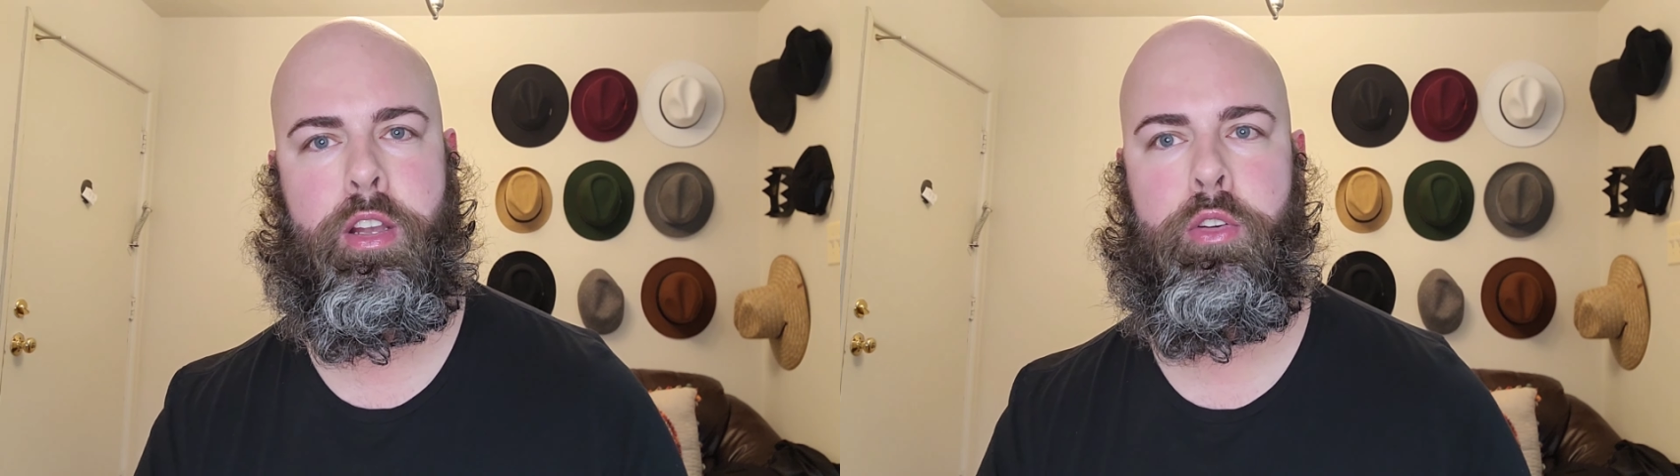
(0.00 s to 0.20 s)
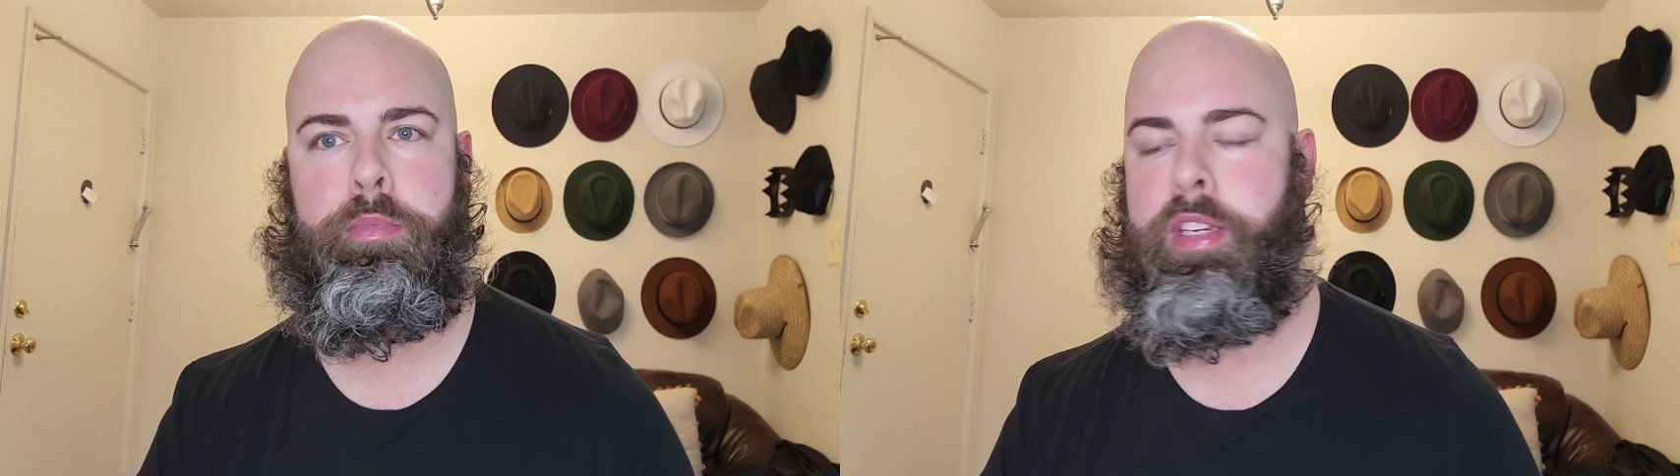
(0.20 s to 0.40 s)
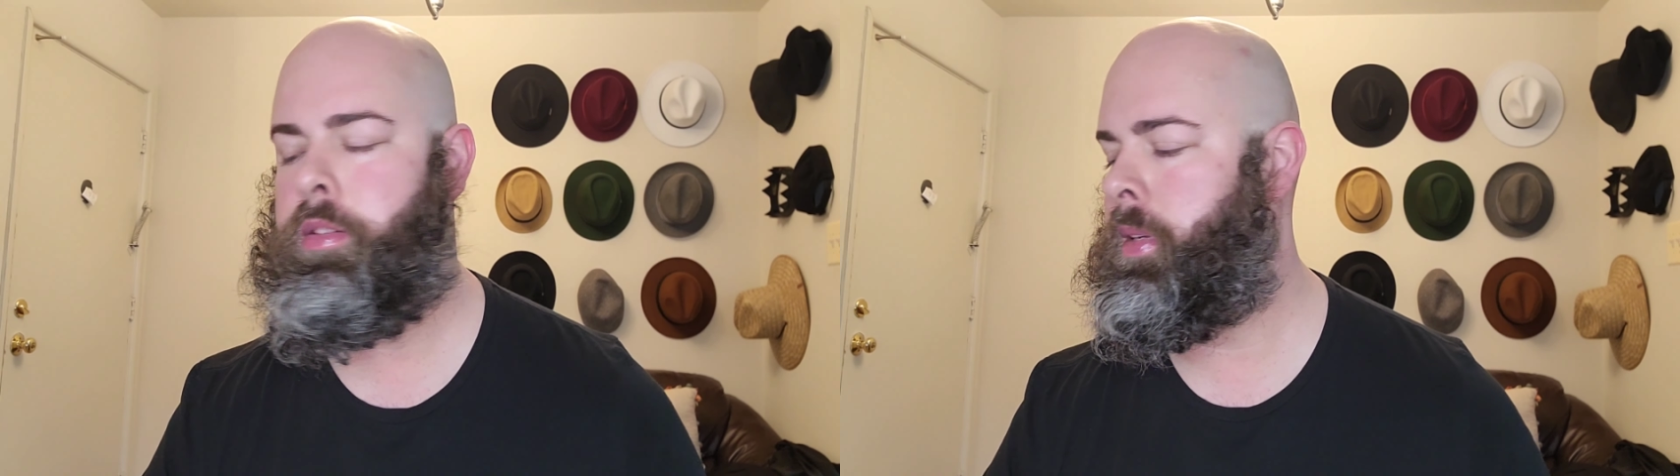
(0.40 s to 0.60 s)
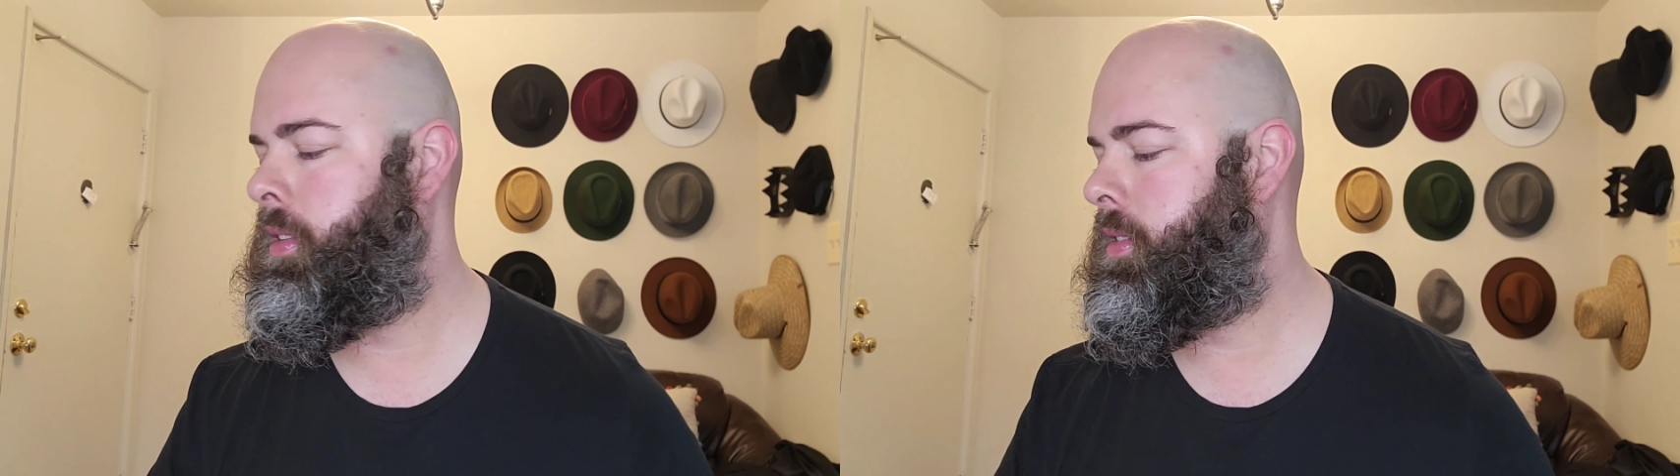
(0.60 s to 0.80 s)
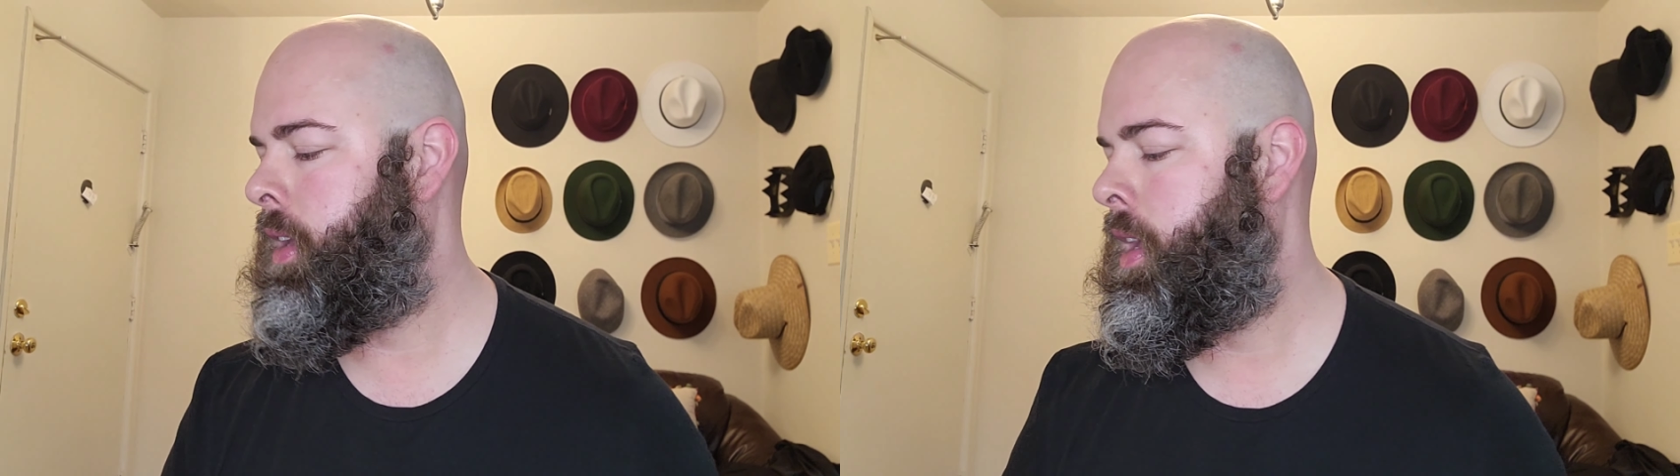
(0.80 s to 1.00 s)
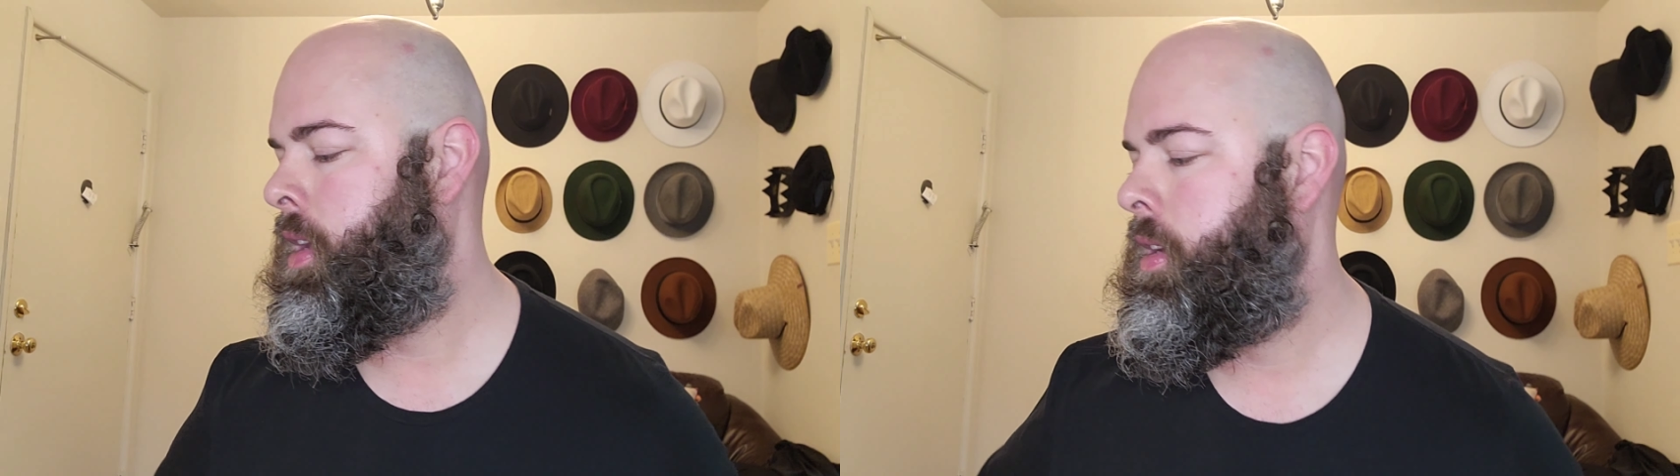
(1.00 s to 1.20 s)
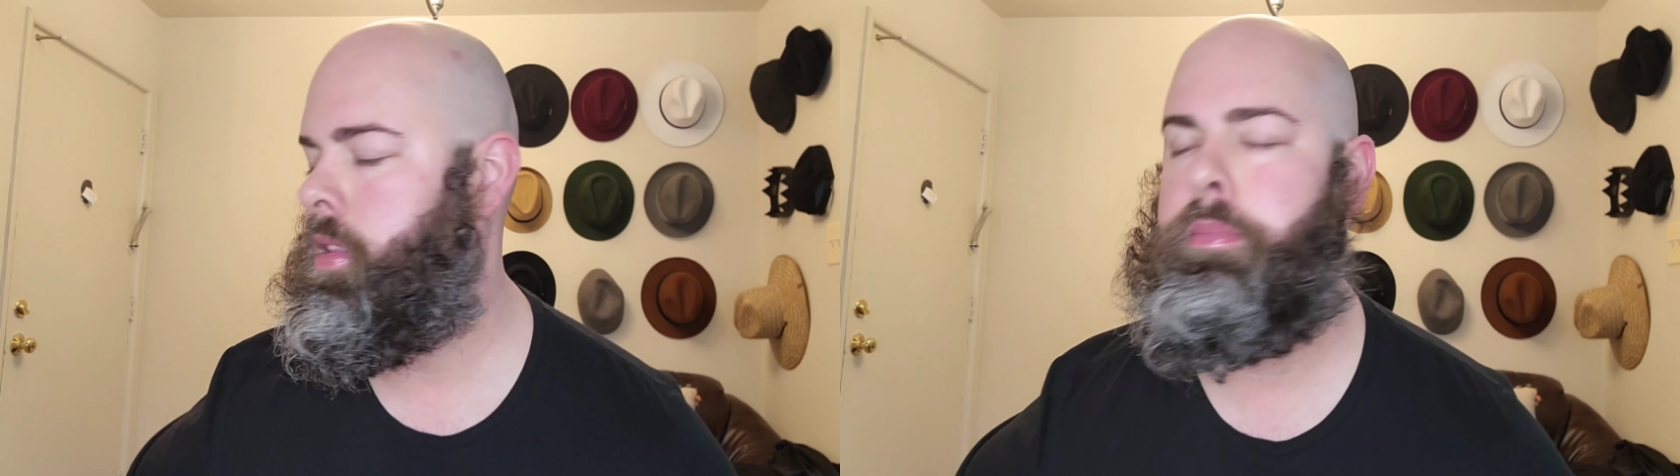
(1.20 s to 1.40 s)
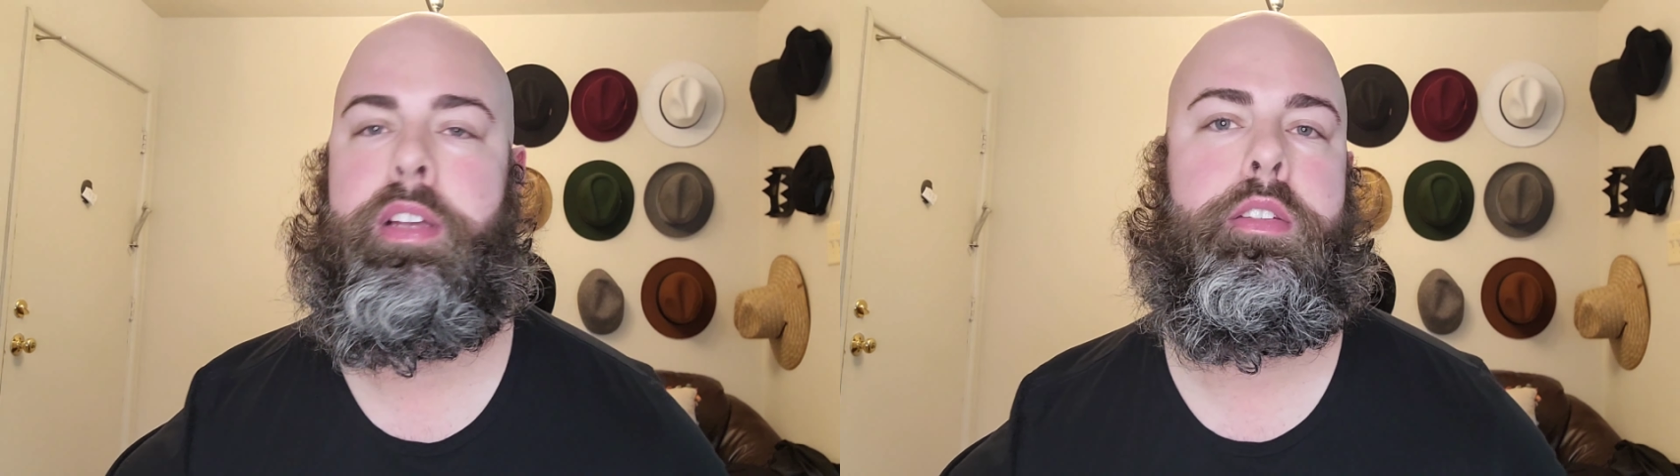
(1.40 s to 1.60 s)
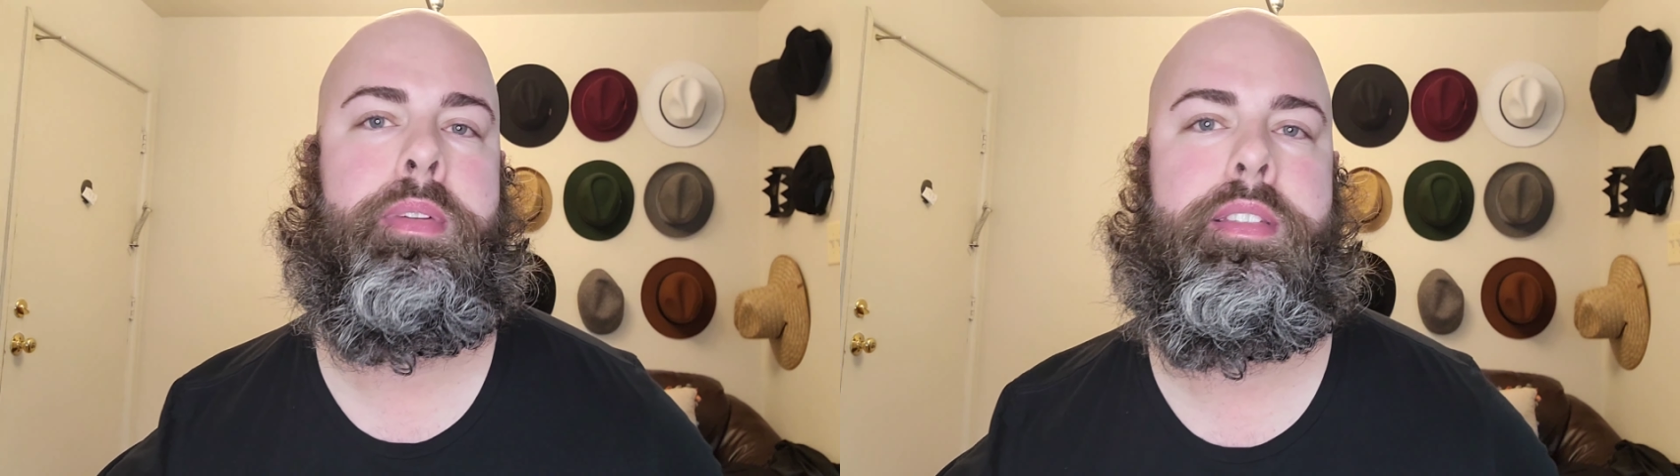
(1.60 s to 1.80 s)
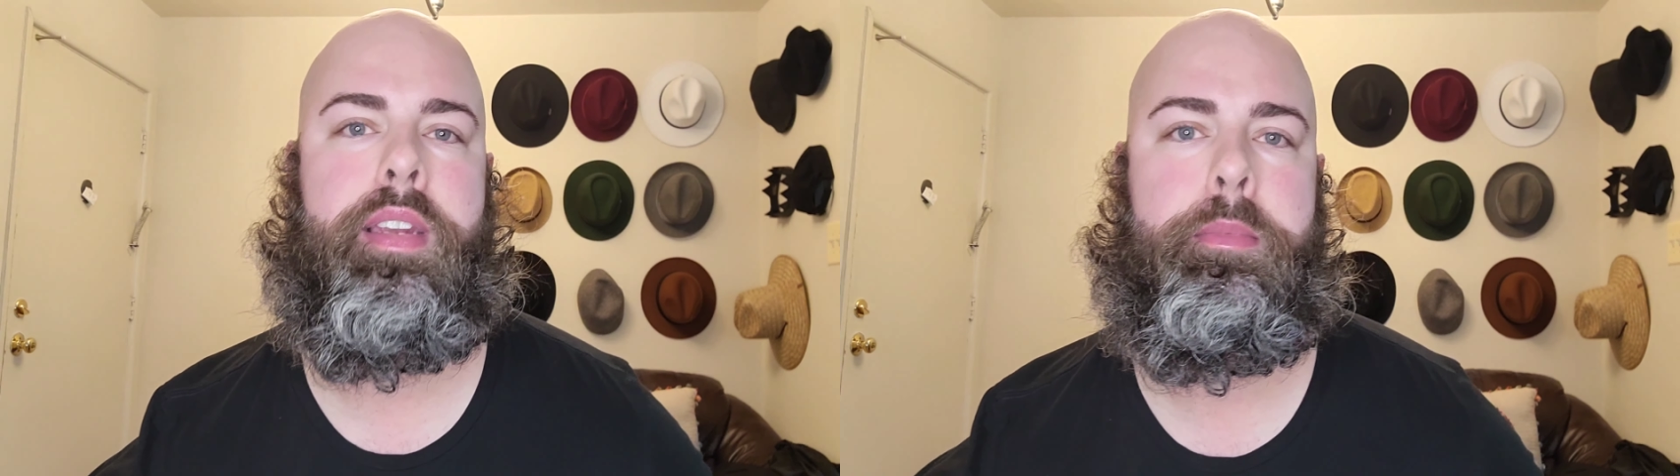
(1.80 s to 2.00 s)
your own measurements. The
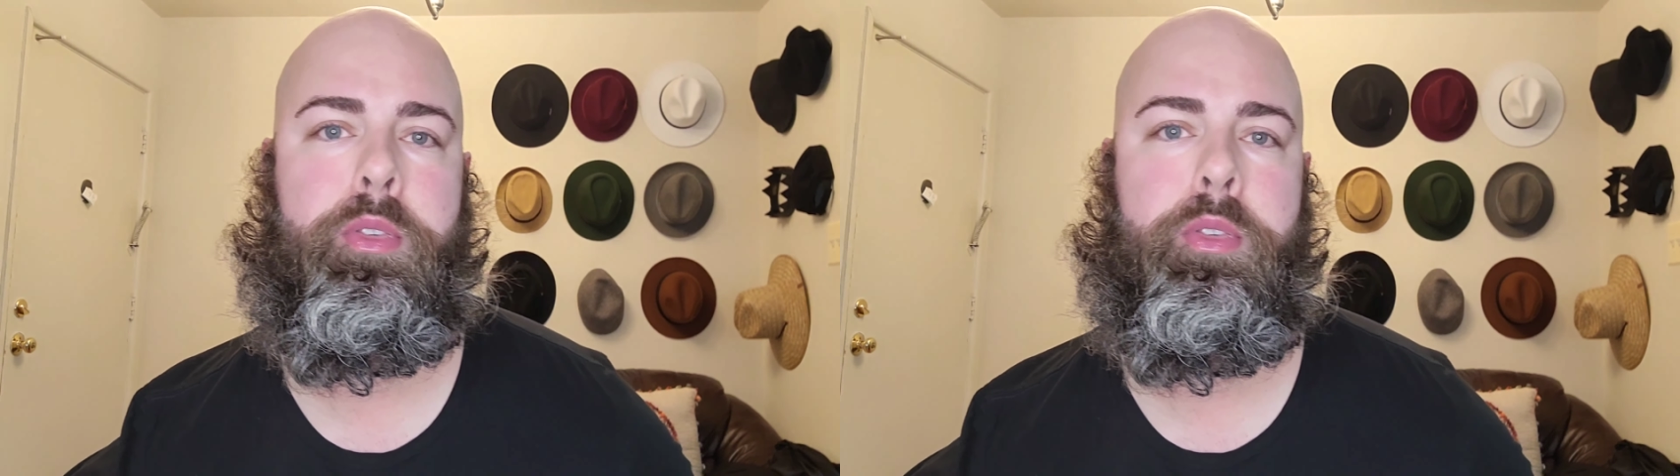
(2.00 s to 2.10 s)
measurements that I'm